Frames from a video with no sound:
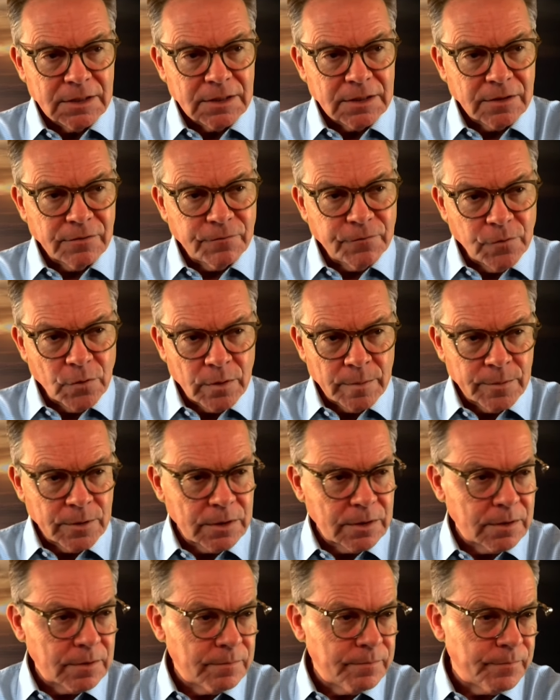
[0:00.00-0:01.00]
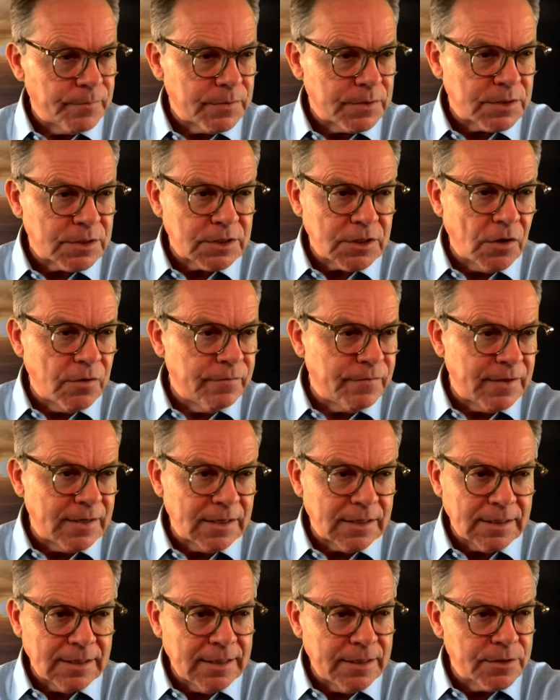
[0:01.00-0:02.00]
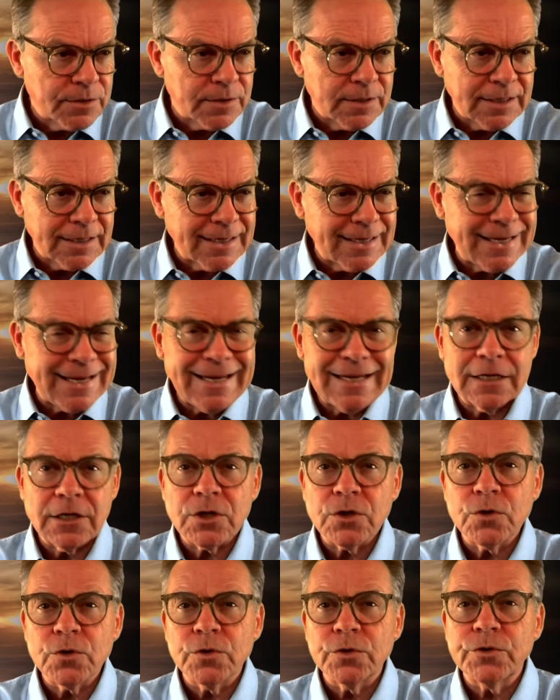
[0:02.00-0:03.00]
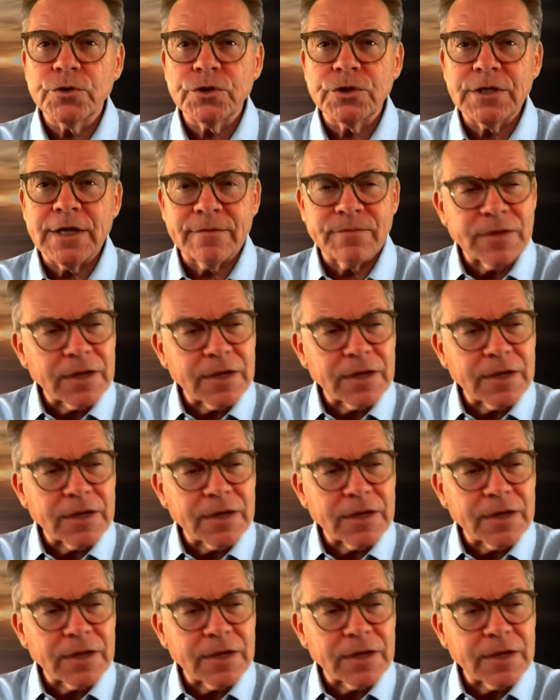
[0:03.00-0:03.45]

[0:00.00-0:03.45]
the former Soviet leader Nikita Khrushchev,